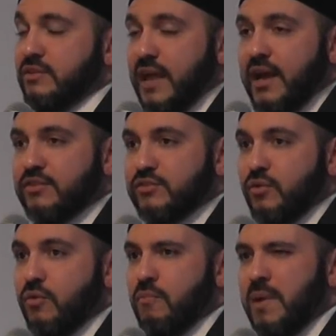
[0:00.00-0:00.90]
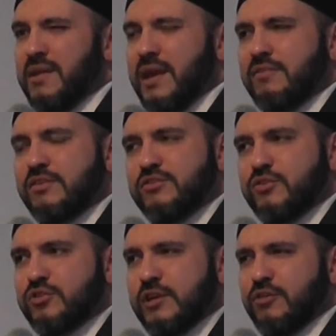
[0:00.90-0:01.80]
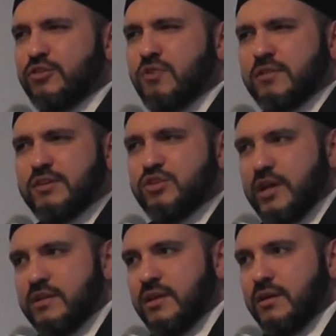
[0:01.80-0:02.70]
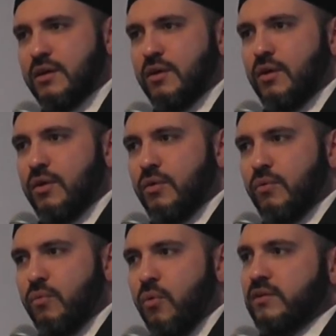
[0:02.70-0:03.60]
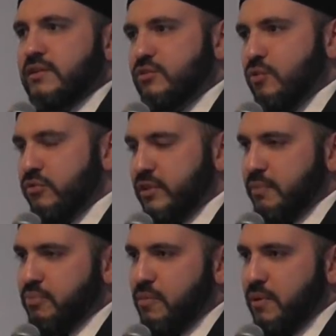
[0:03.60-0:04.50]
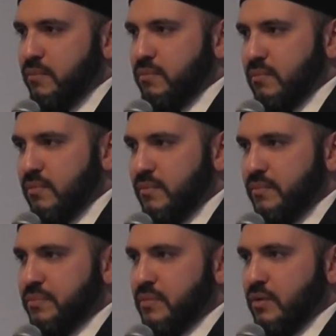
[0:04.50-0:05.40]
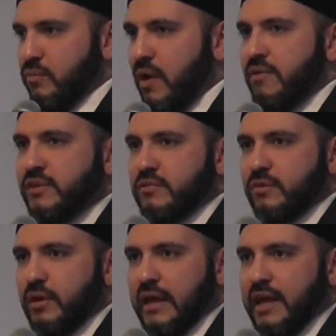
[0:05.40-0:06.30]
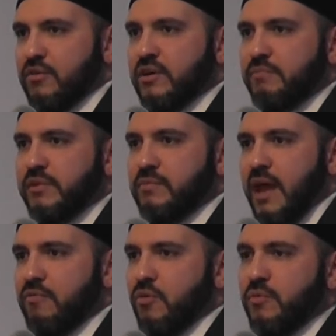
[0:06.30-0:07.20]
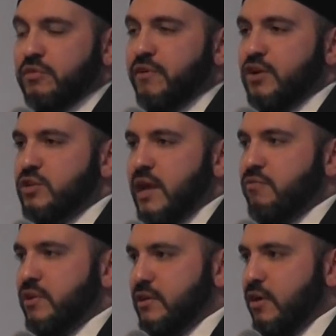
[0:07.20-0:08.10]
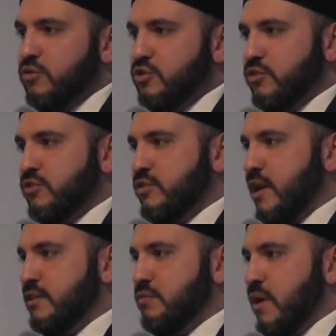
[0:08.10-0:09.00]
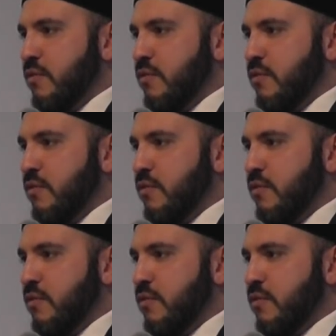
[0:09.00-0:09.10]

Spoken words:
sex, or men as a socially constructed gender? What is causing the problem? Where is this, and how comes in almost virtually every culture and society